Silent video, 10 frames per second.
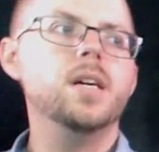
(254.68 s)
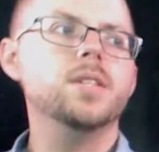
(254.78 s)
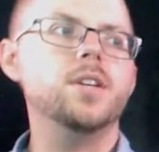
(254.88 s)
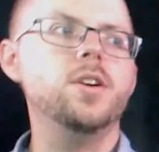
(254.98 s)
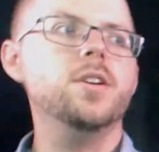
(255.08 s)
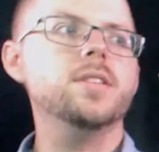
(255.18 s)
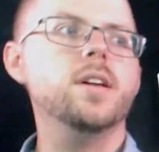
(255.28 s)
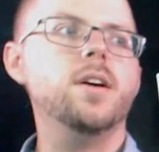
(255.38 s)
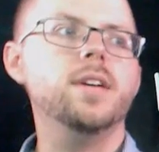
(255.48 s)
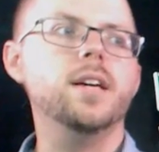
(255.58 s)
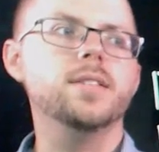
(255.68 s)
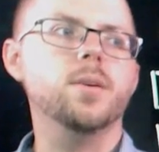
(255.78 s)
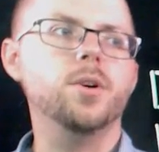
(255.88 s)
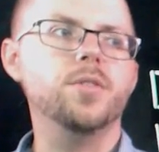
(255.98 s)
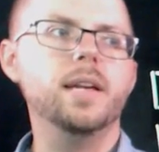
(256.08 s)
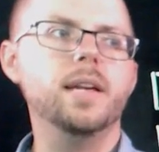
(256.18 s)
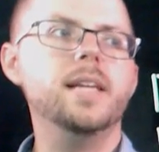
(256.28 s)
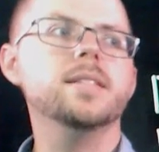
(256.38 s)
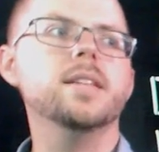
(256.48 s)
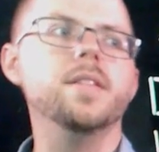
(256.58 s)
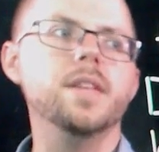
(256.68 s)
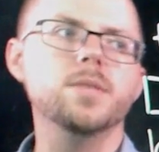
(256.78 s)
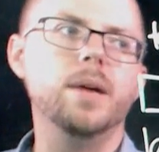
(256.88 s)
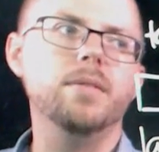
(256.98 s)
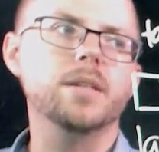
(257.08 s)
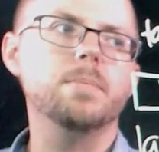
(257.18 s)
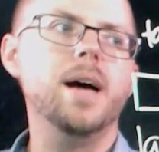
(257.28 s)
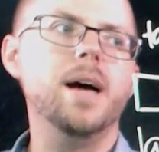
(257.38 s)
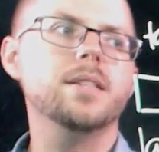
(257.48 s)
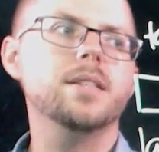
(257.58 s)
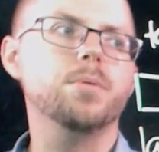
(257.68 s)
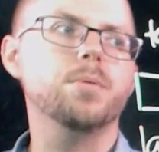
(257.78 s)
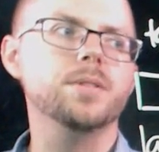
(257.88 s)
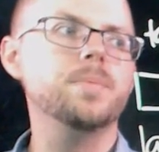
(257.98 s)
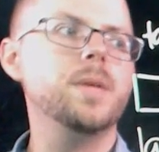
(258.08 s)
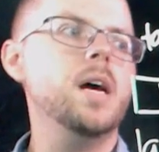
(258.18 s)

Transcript: So you notice that over here, so we've got the lens and then these wavelengths pass to the prism.